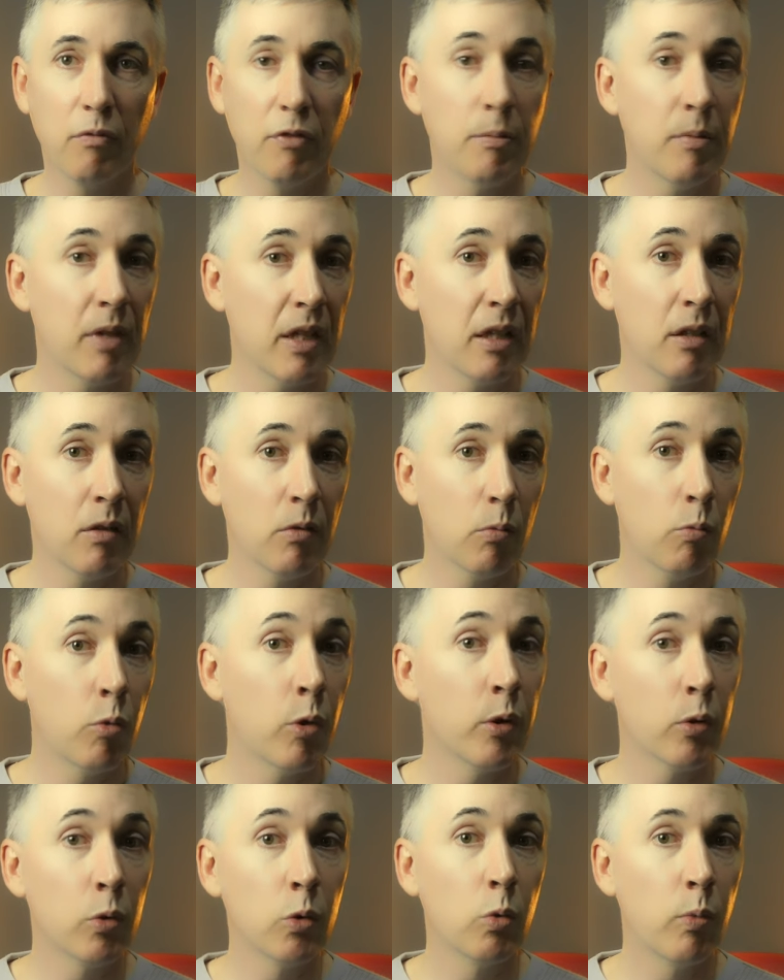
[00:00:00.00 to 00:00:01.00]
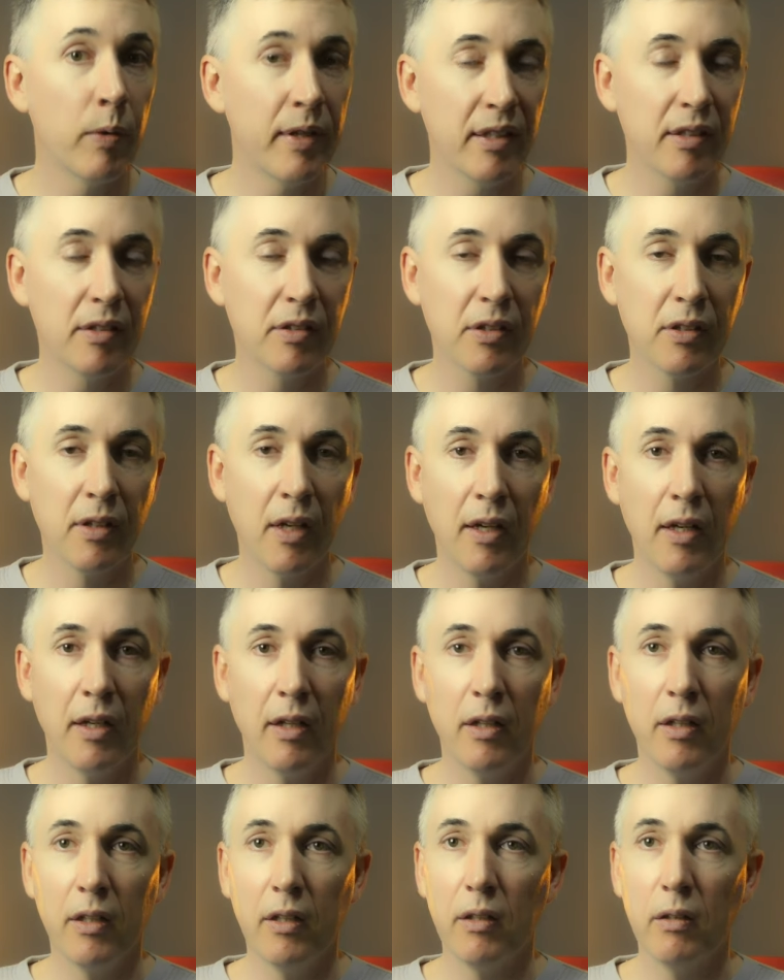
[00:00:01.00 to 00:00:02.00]
for me, weren't all winners.
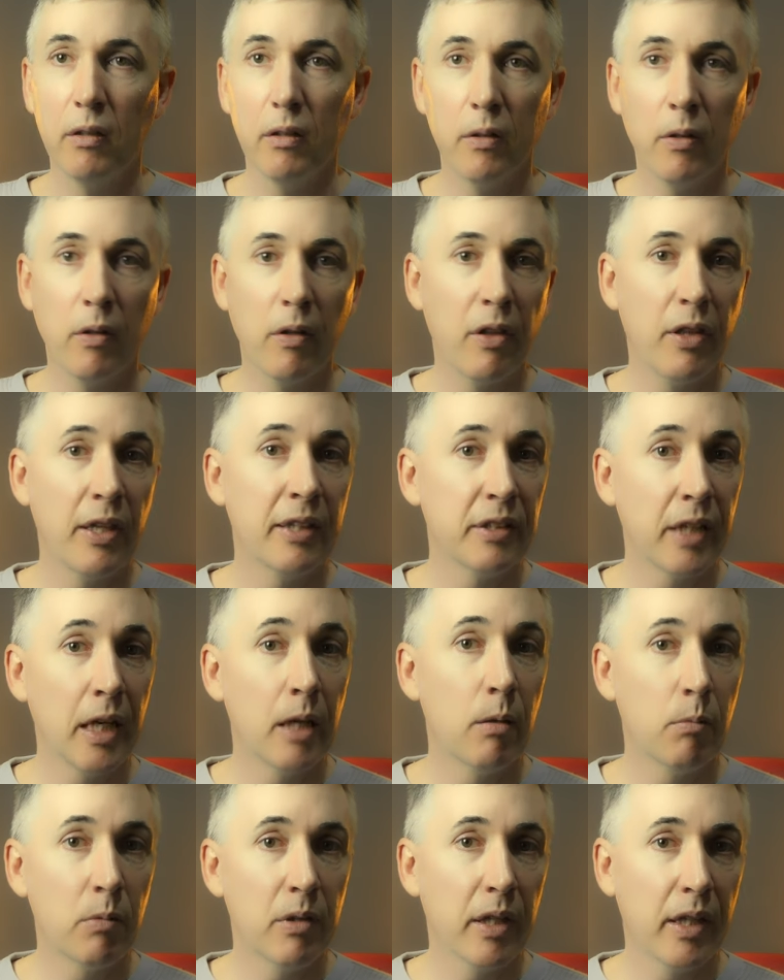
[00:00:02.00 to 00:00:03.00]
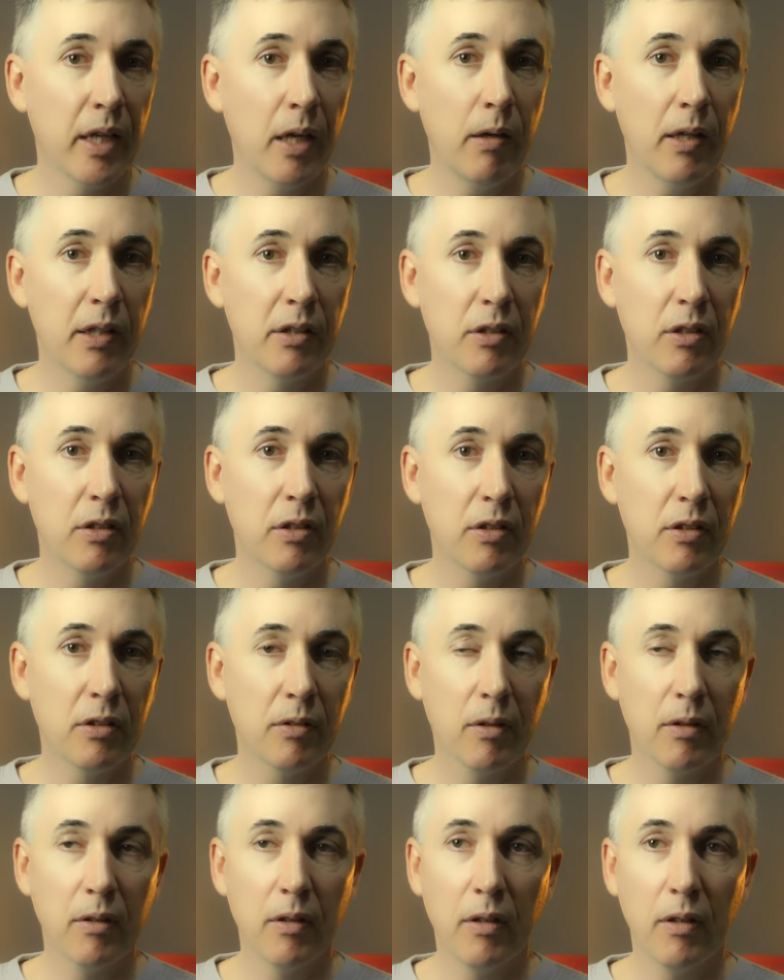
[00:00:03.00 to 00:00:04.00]
All the things that go on with the characters,
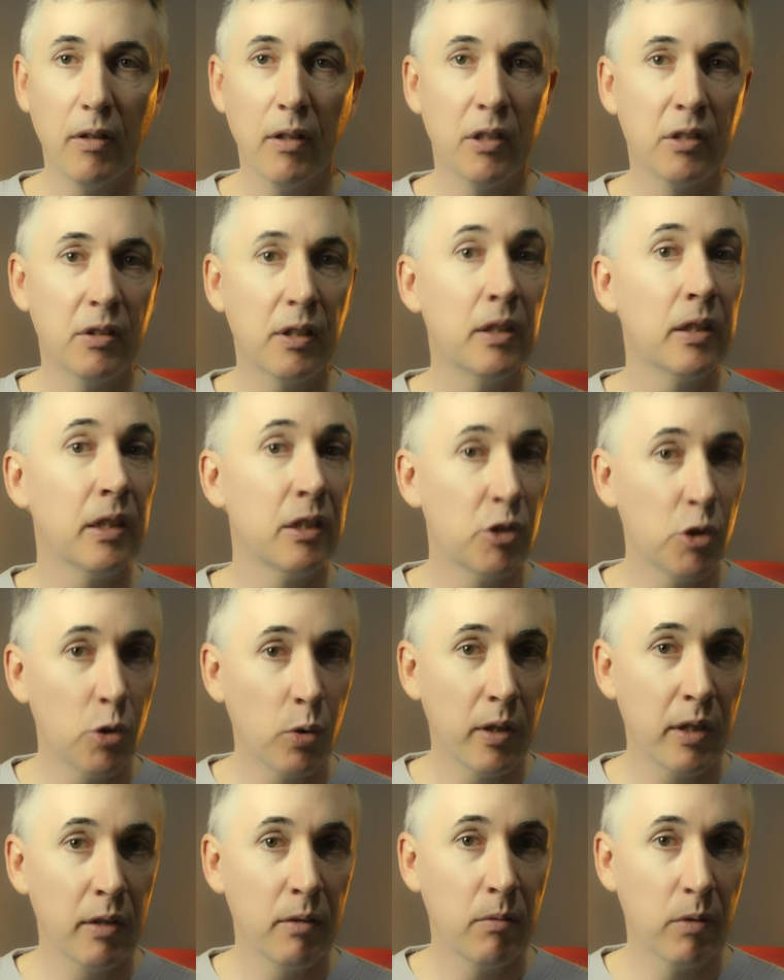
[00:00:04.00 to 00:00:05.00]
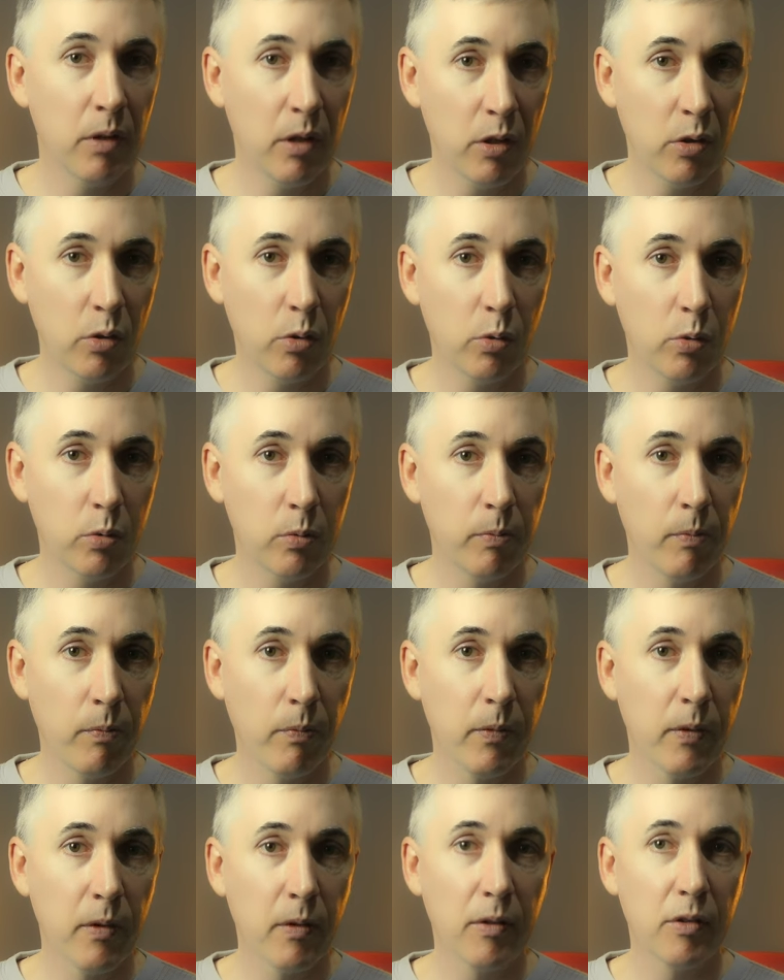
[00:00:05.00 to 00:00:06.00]
I just didn't enjoy at all.
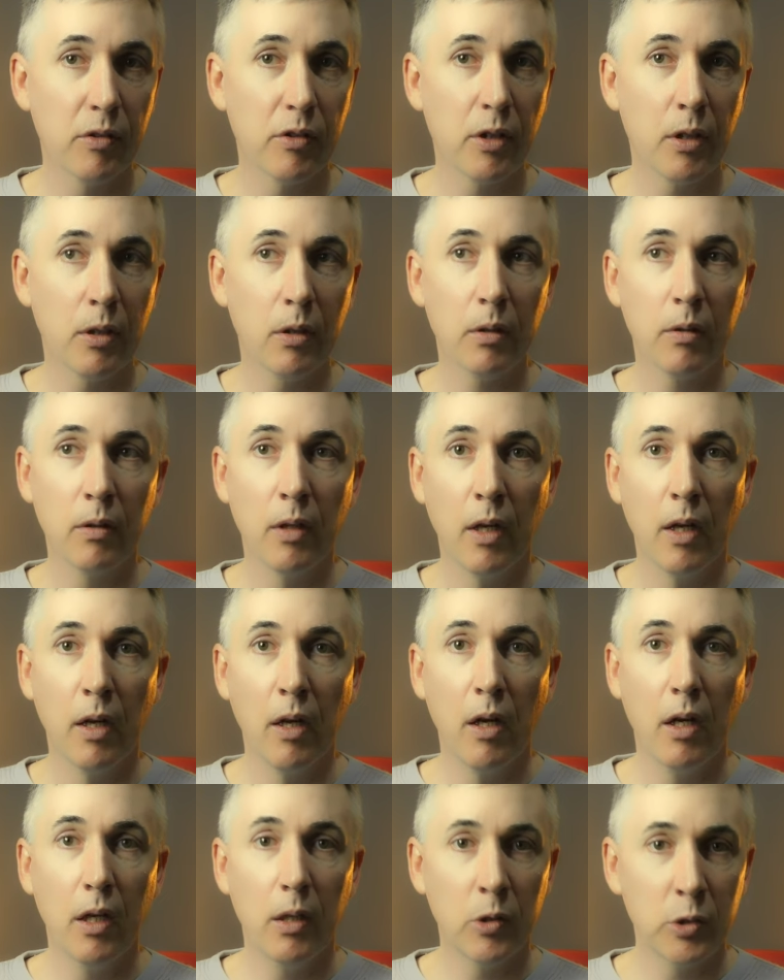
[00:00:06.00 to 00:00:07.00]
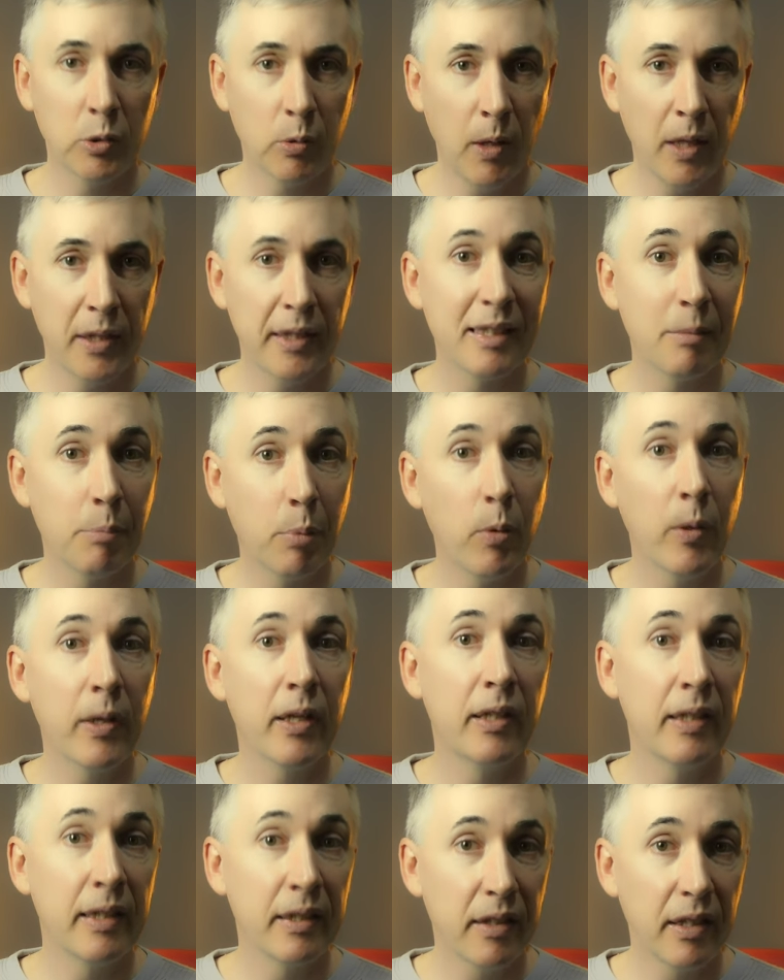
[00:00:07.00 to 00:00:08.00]
So I was quite
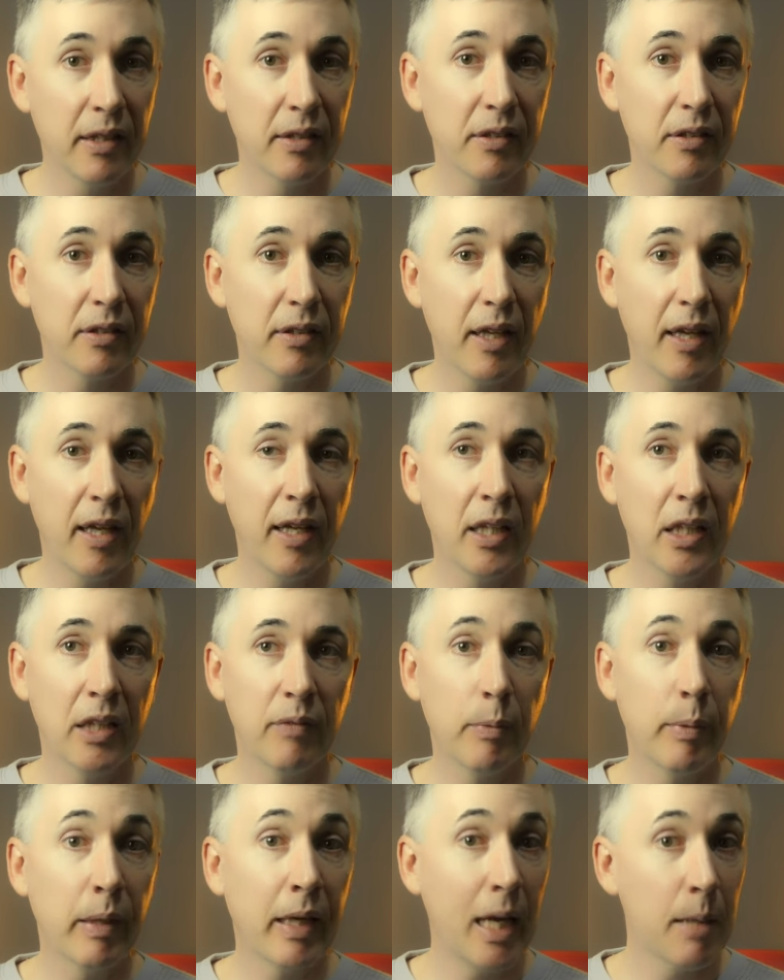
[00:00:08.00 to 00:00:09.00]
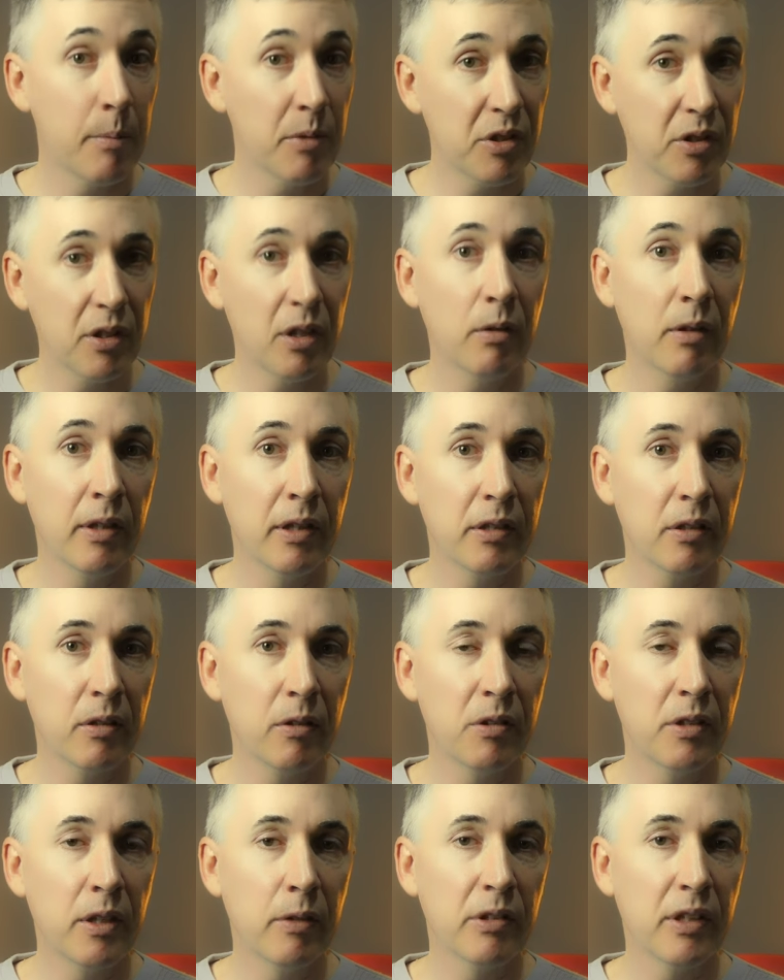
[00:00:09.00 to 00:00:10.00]
disappointed in this. And if it became a series,
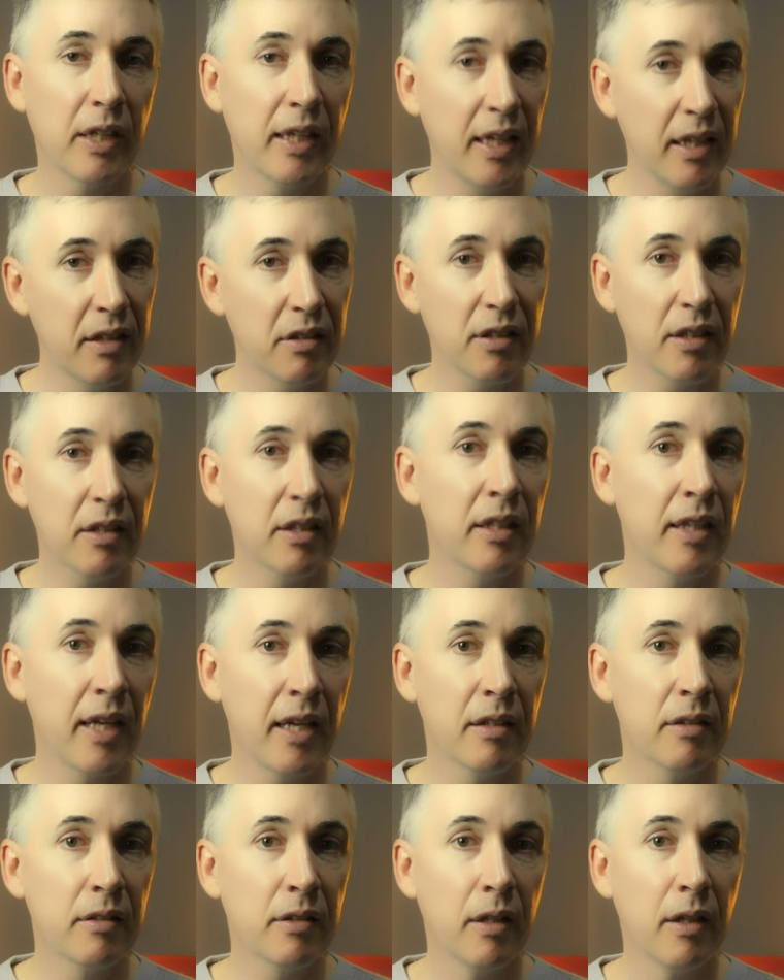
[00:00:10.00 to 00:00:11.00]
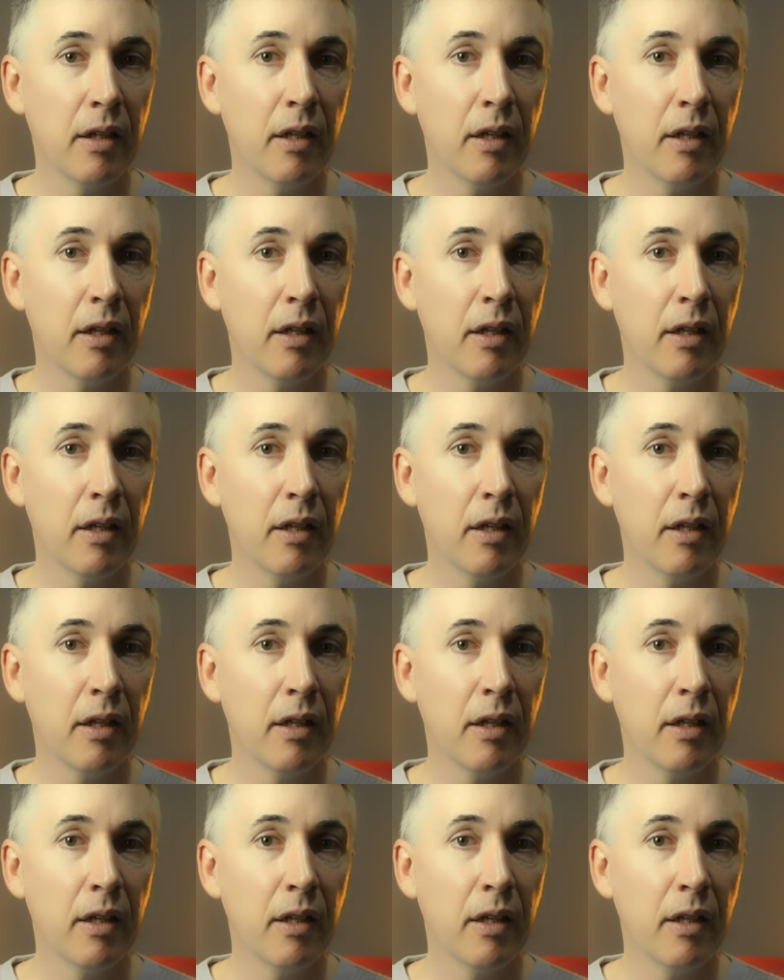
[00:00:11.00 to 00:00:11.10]
because there is a hint at the end